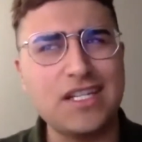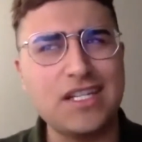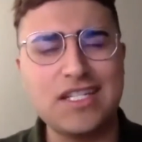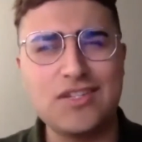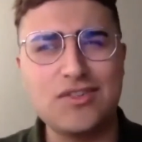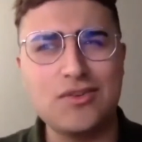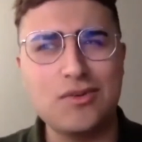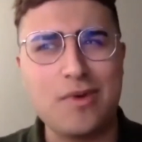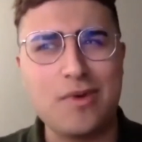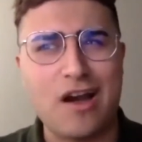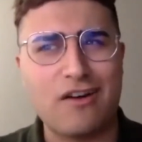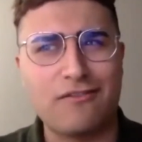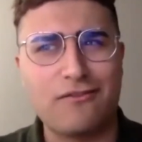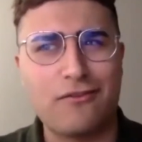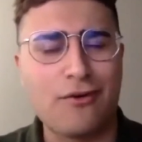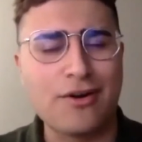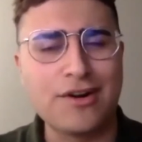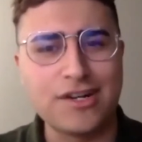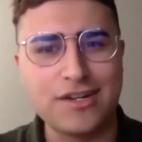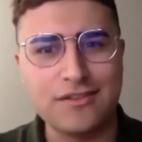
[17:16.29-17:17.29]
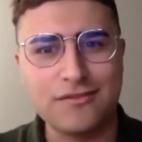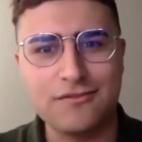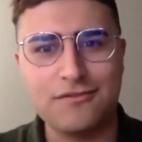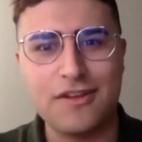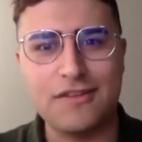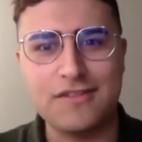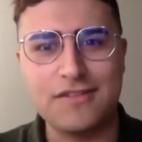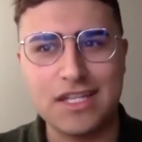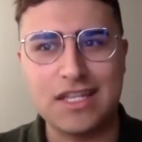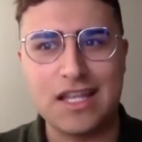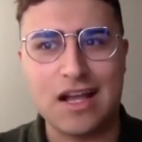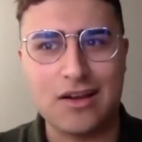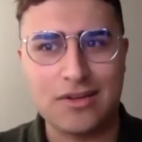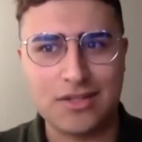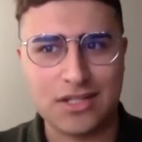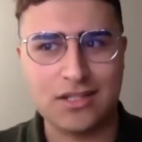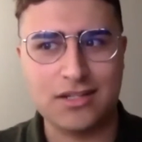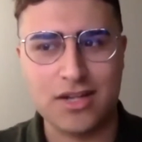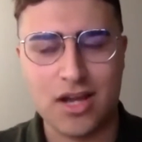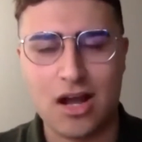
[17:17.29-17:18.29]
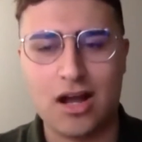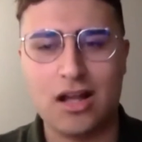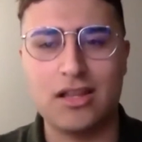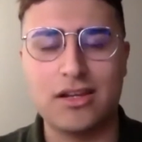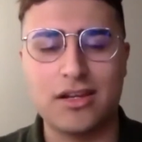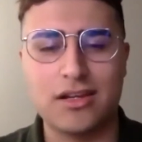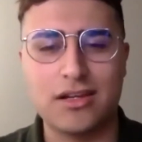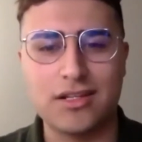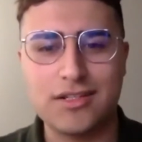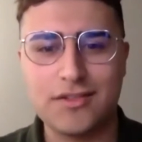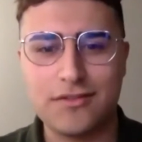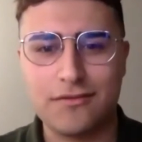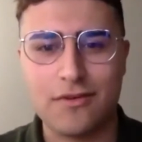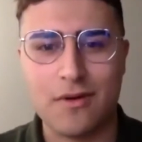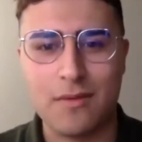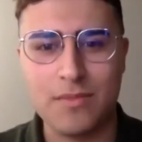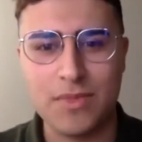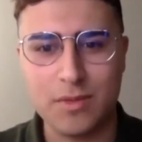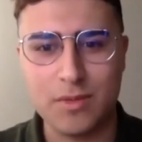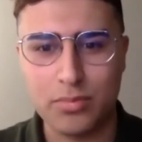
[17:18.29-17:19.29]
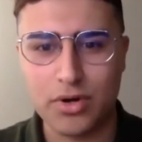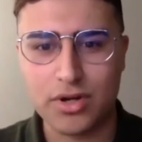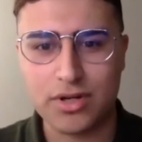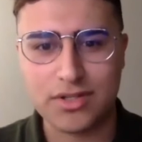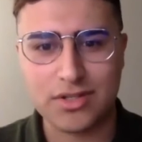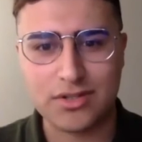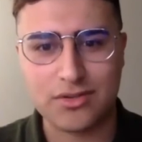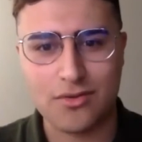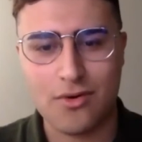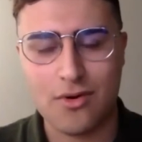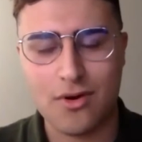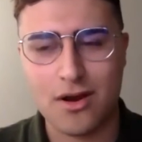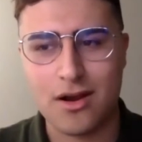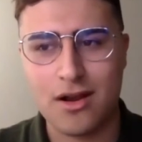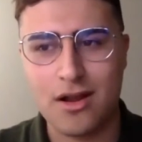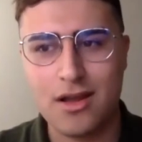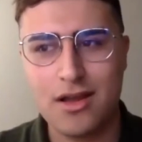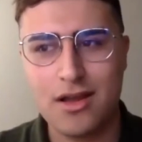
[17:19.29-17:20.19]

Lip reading: to about $450,000 from the bookstore.